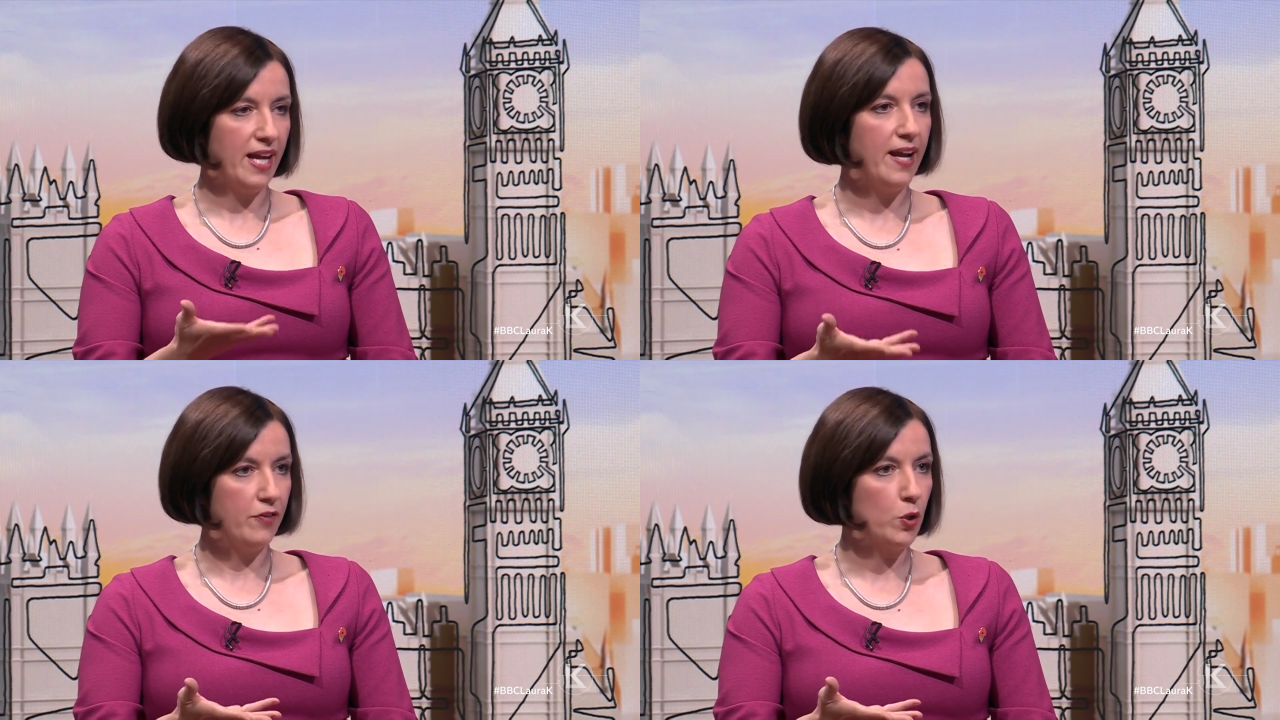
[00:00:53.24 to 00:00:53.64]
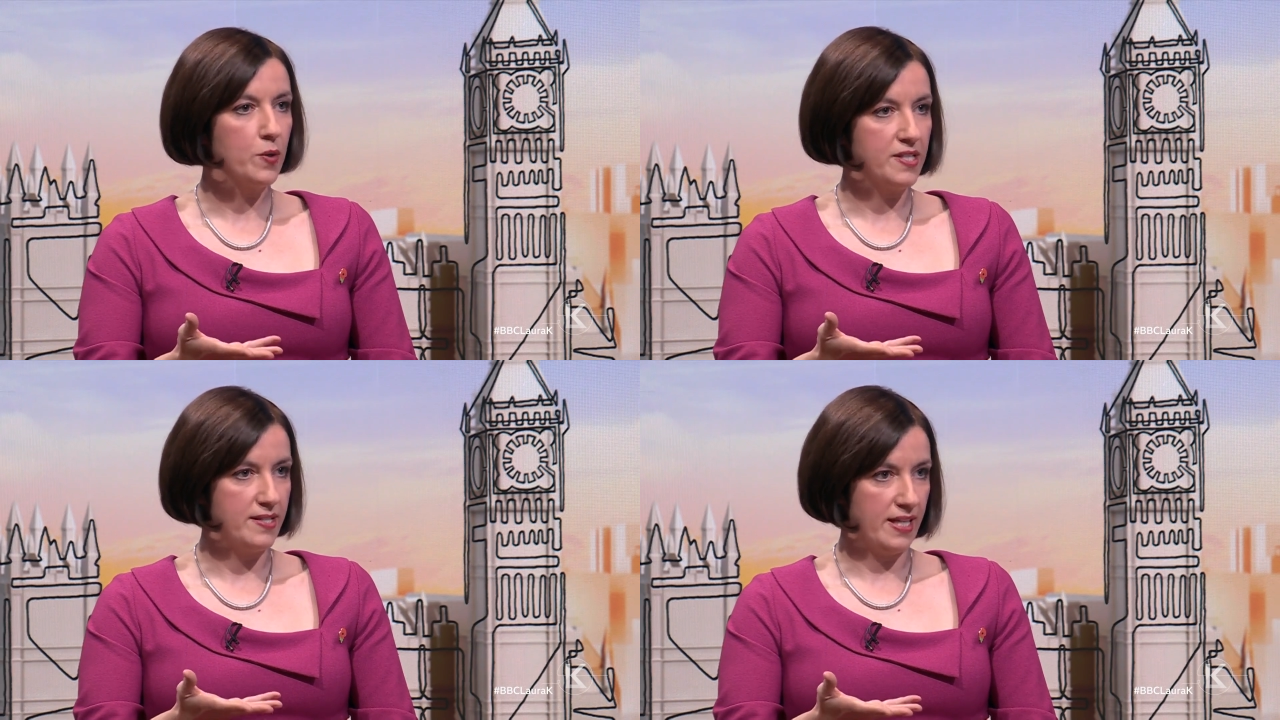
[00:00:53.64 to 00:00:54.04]
That, of
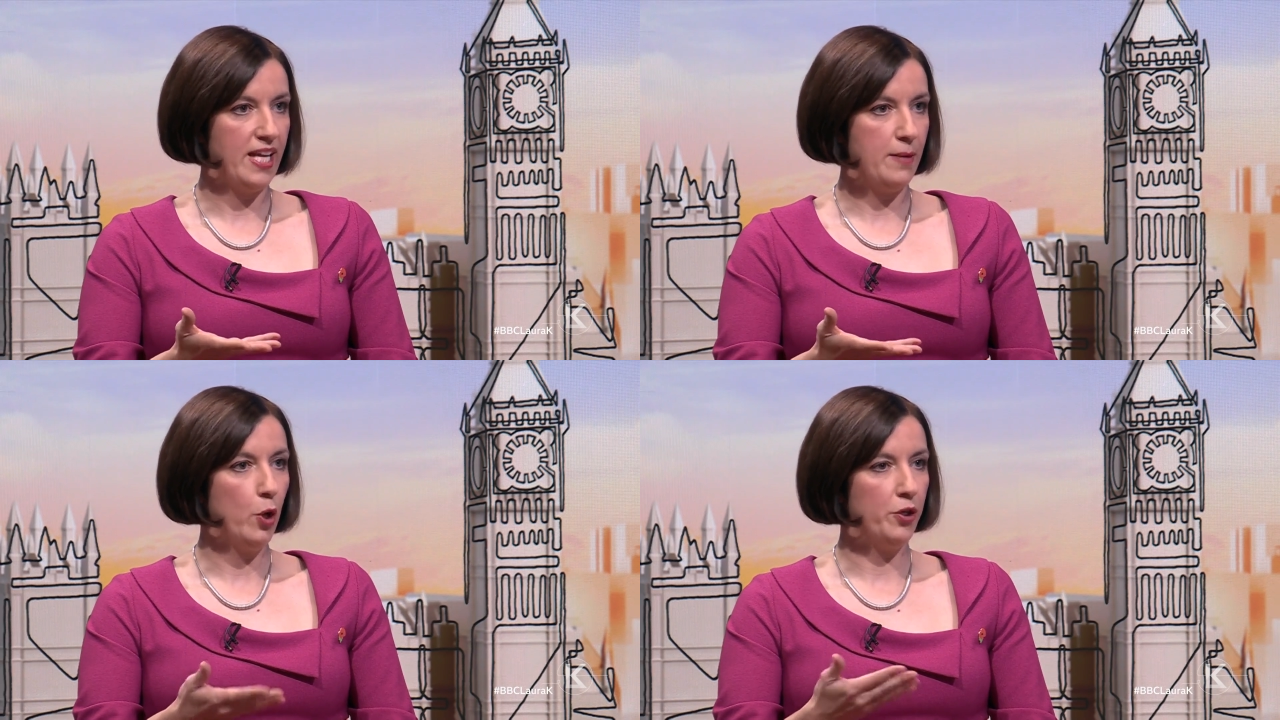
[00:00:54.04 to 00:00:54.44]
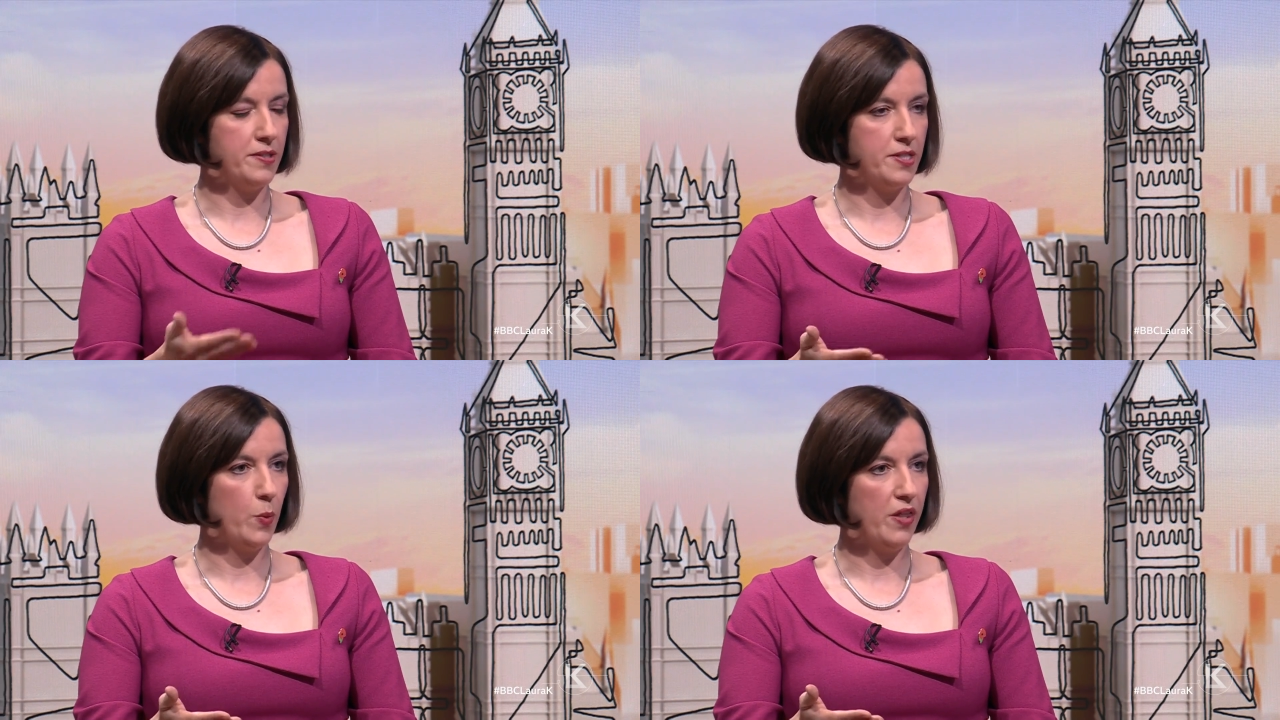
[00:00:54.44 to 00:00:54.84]
course, is the key point
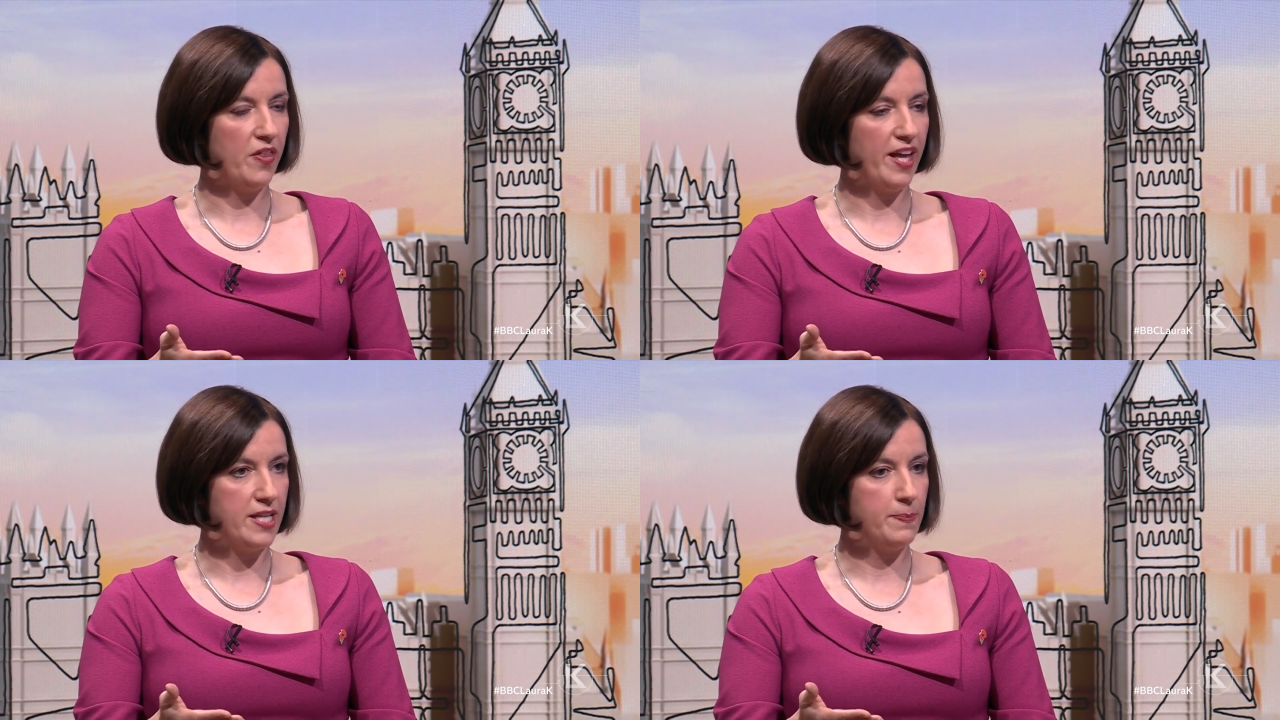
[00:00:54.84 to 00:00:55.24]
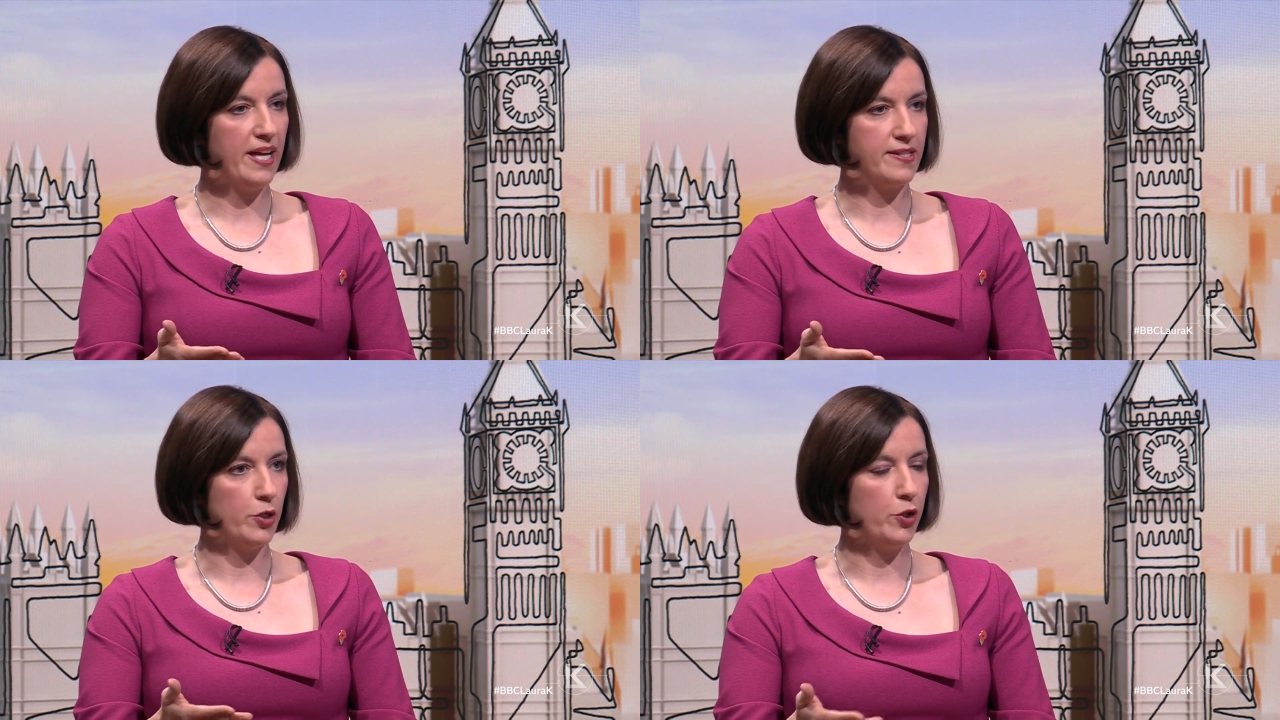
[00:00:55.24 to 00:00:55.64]
as to whether that is
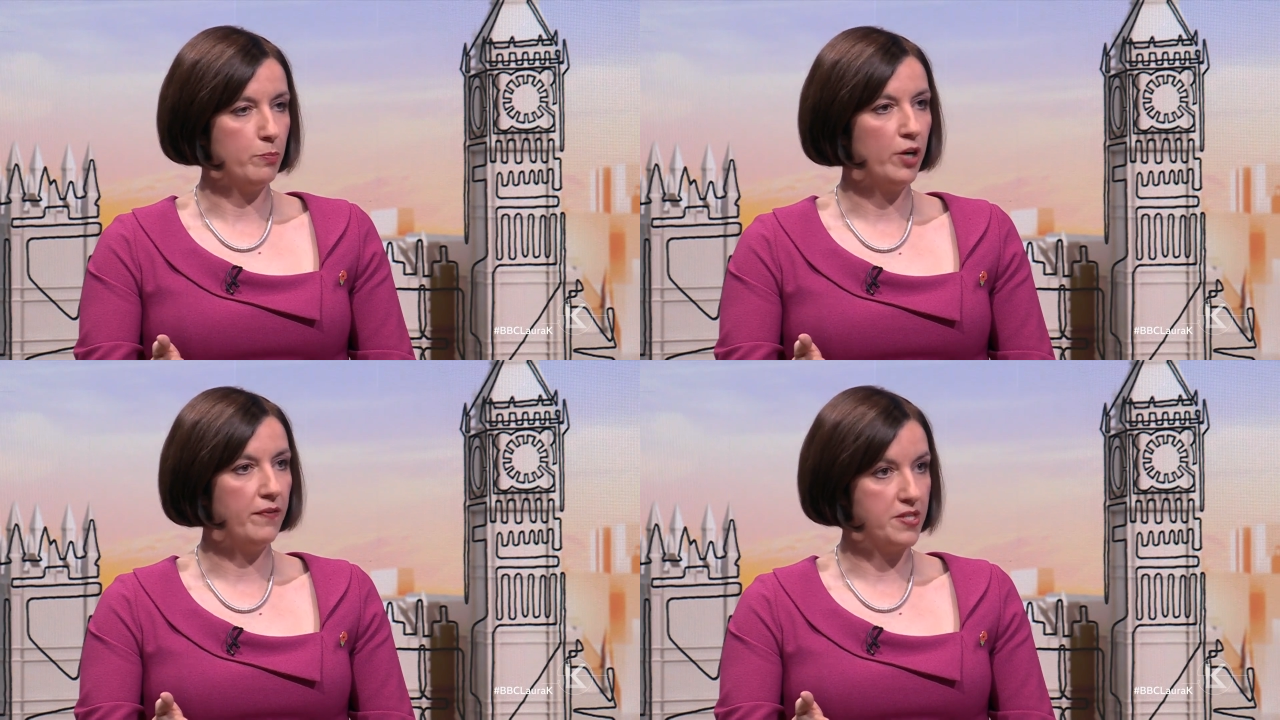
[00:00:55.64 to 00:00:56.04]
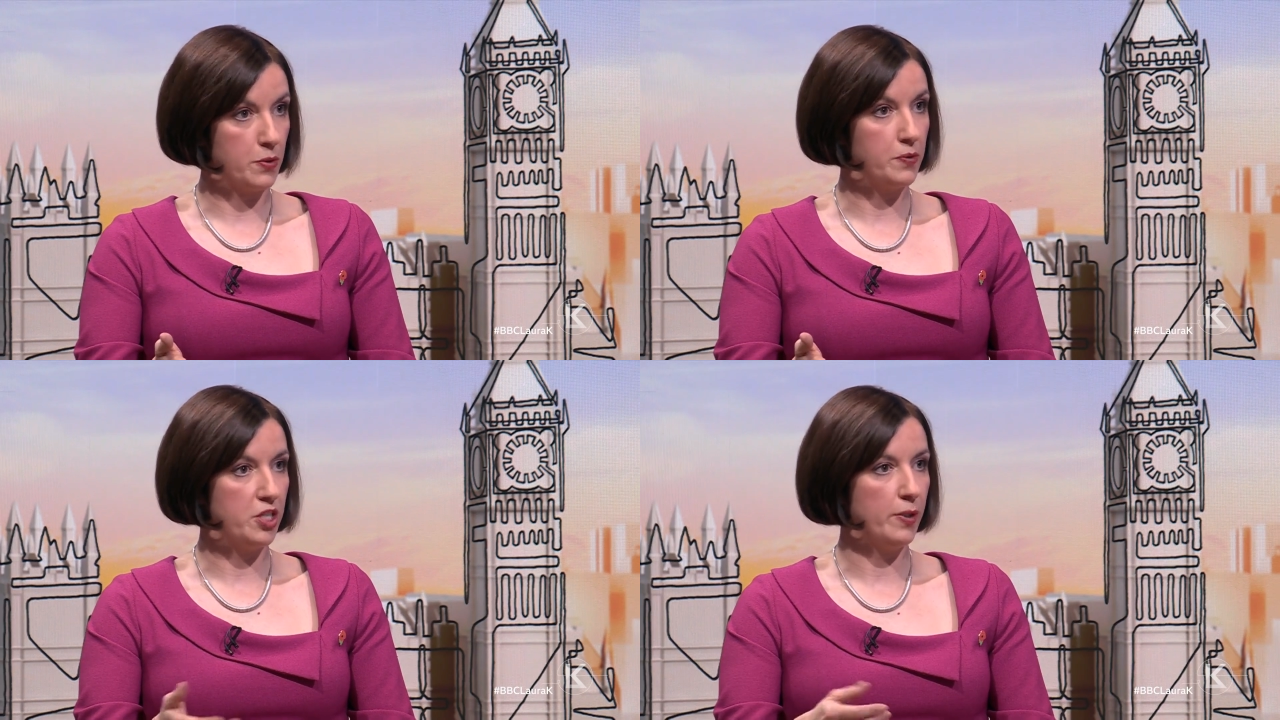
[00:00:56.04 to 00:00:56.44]
passed on, and private
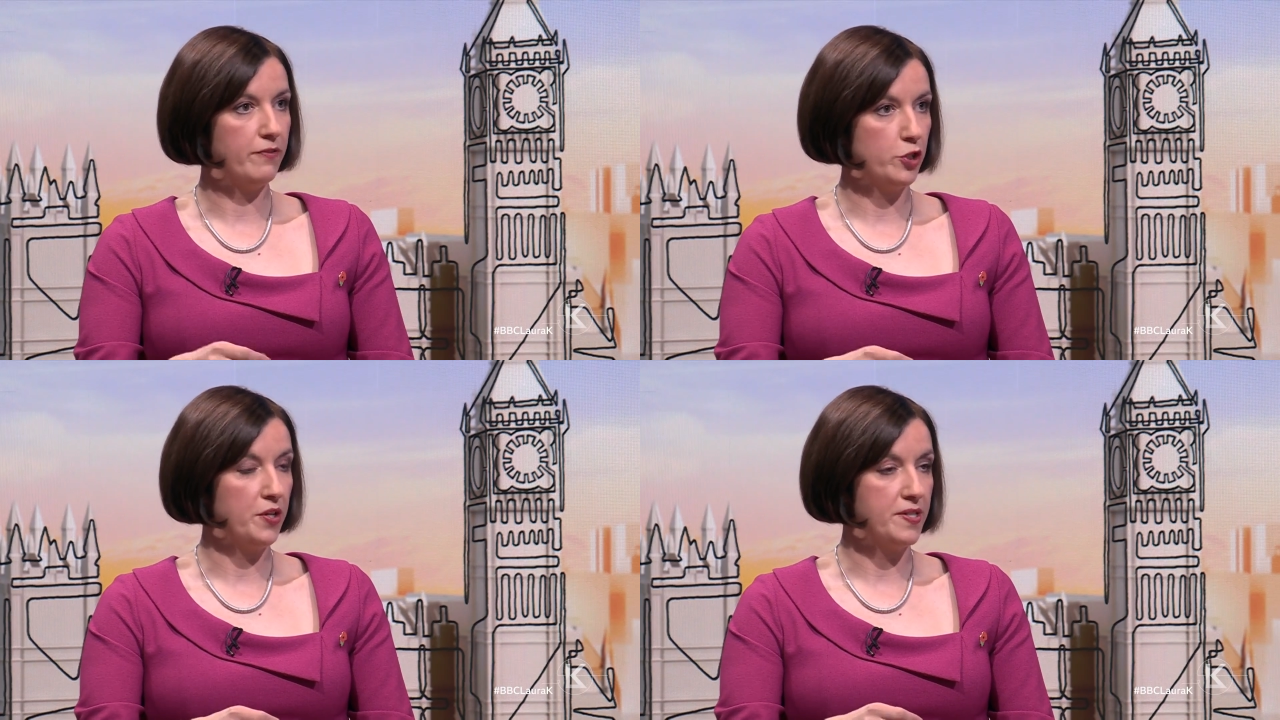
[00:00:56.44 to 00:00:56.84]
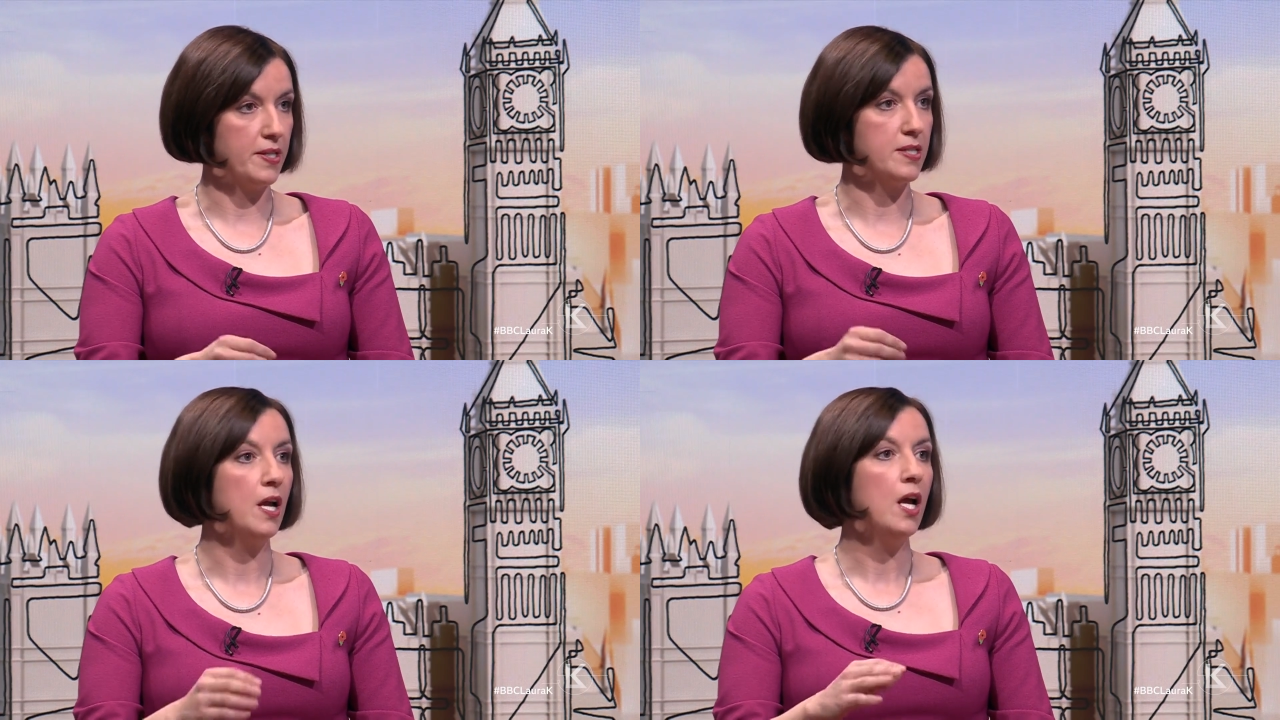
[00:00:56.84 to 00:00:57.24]
schools do have
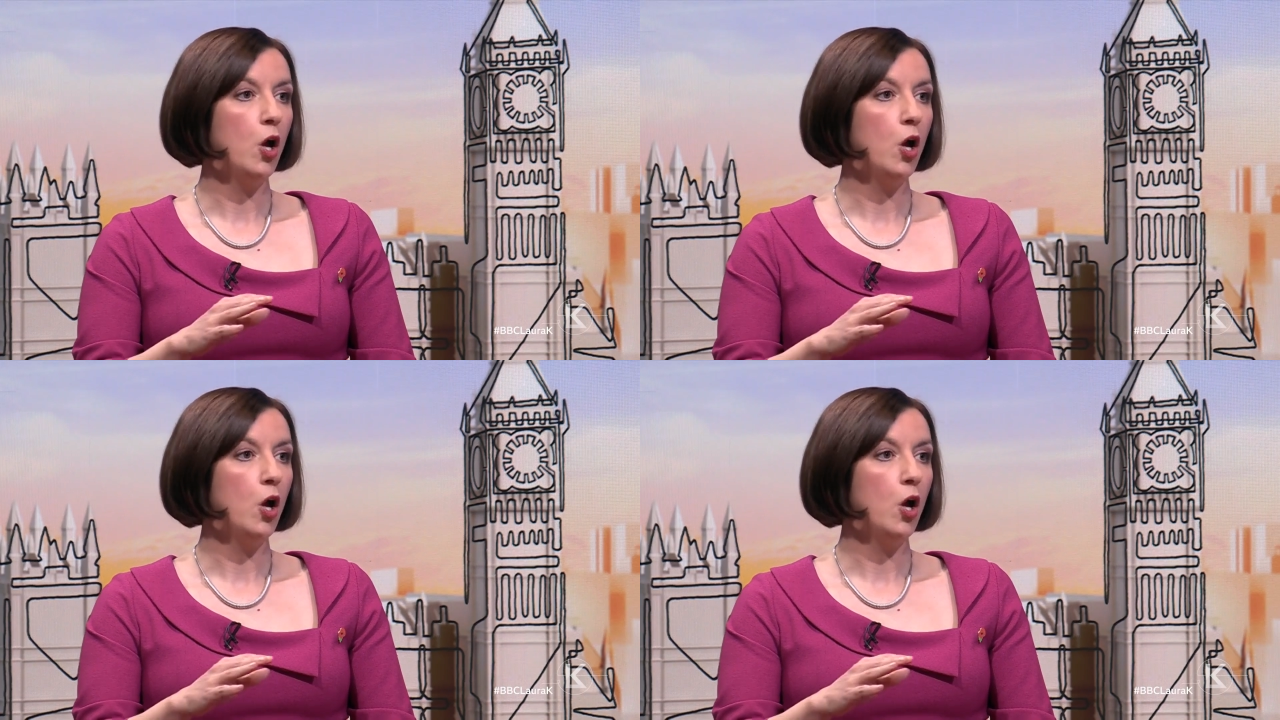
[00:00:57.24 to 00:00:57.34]
choices.